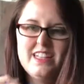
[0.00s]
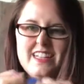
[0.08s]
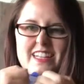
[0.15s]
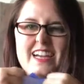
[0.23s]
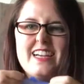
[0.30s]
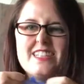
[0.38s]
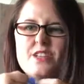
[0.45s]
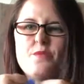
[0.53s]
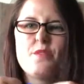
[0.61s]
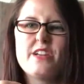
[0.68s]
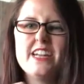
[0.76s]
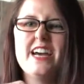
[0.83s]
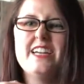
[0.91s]
They're actually
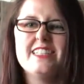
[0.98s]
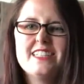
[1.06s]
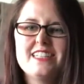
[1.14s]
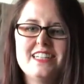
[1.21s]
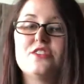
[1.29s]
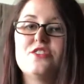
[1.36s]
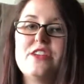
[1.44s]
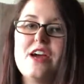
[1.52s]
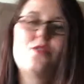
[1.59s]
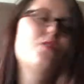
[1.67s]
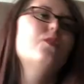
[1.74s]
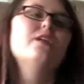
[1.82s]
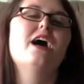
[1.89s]
pretty nice. So now
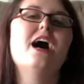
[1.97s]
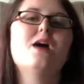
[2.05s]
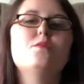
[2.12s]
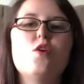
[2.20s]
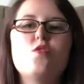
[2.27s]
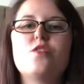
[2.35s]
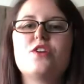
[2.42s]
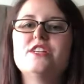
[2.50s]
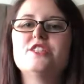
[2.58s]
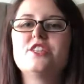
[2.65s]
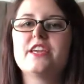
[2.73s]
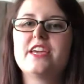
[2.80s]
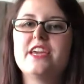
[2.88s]
we're going to hop over
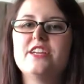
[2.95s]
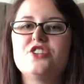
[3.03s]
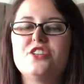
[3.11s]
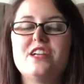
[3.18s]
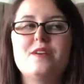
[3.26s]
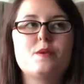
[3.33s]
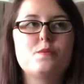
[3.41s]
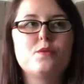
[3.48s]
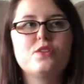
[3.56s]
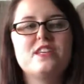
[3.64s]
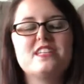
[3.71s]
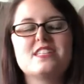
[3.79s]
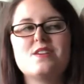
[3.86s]
into the kitchen. I'm going to
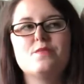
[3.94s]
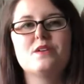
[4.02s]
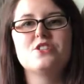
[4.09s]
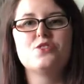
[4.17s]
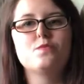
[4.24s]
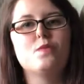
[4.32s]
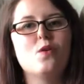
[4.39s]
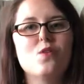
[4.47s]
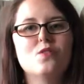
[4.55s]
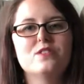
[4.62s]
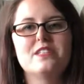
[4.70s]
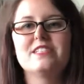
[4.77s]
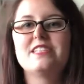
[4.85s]
put these on a bunch of
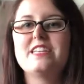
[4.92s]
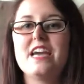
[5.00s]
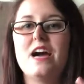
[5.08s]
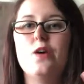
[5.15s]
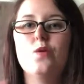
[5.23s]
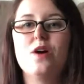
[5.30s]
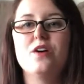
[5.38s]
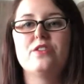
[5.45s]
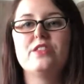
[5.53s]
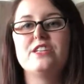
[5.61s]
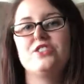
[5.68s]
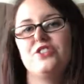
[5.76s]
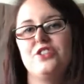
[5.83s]
bowls and see how well
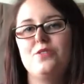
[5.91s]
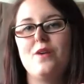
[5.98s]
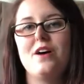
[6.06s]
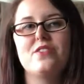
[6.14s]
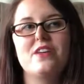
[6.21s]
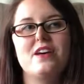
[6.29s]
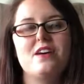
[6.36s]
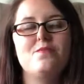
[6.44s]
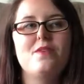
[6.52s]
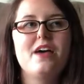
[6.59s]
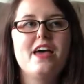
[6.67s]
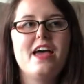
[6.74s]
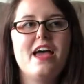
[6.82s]
they do on them
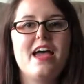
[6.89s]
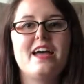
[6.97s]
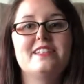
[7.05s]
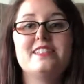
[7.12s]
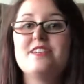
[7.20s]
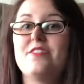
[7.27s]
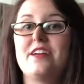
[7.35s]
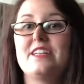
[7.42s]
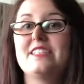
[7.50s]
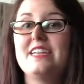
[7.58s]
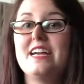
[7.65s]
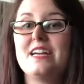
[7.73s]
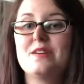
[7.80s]
and see if I can stack